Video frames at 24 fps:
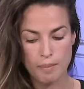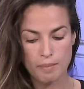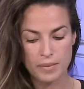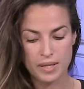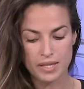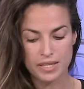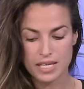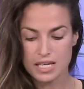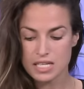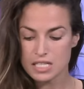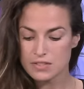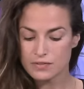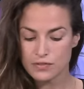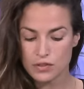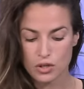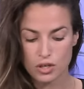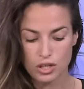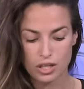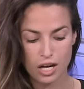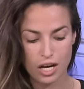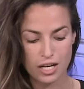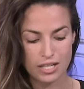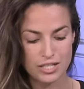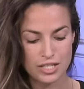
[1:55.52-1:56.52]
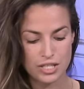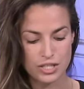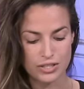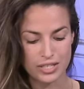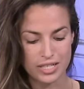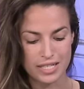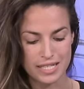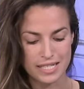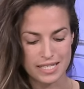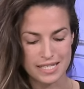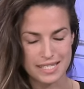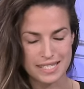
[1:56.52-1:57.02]
these four
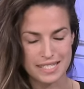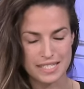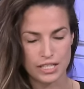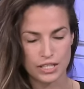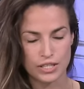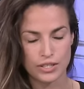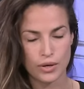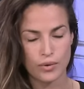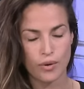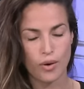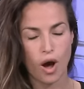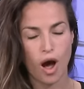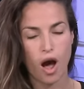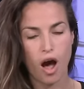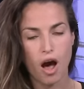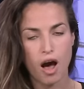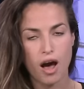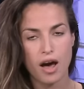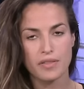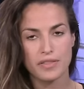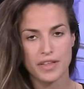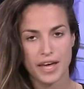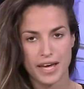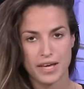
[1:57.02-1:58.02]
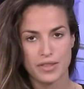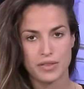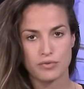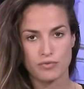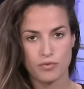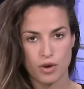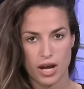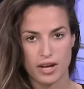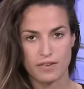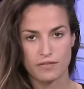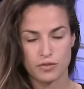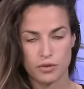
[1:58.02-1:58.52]
countries, you know, are they the
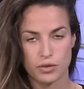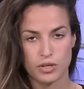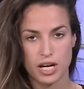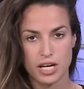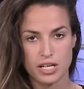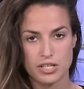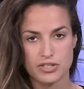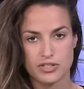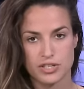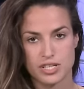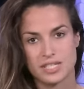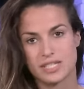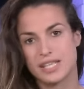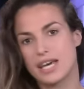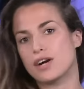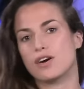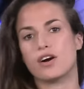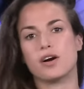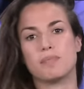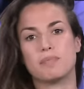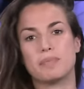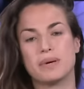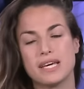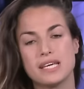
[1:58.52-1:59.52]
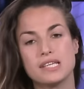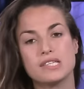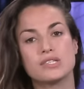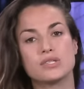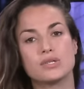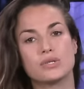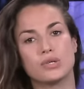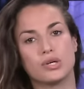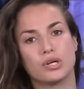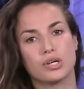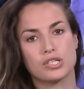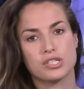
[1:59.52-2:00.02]
right four countries? There are peace
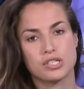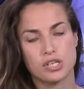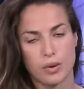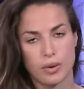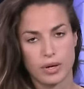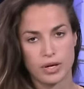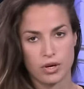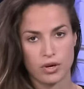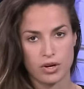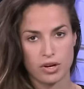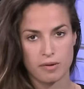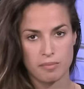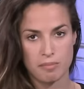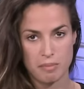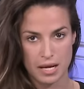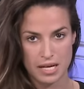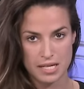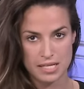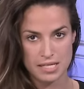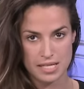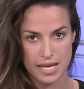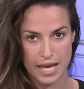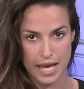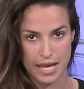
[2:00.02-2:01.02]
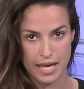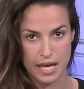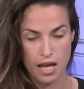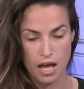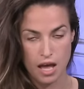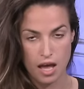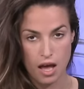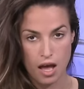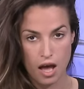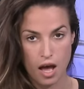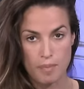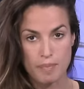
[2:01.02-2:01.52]
talks going on Monday
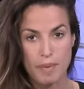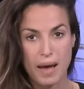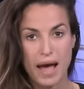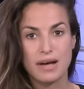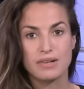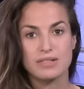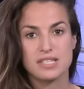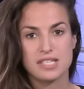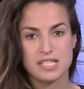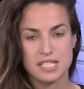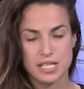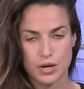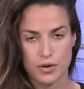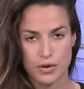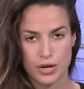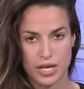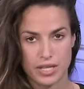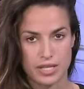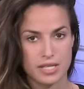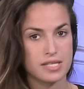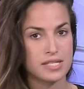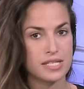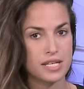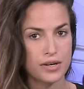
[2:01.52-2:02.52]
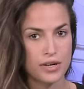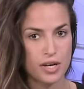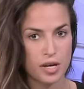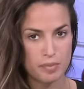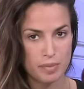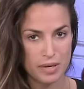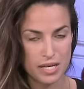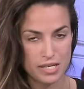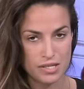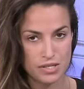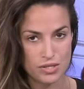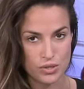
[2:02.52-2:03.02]
about Syria, Syria
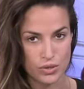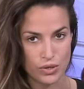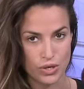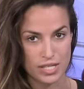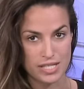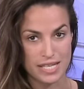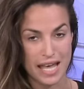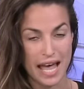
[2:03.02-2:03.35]
peace talks,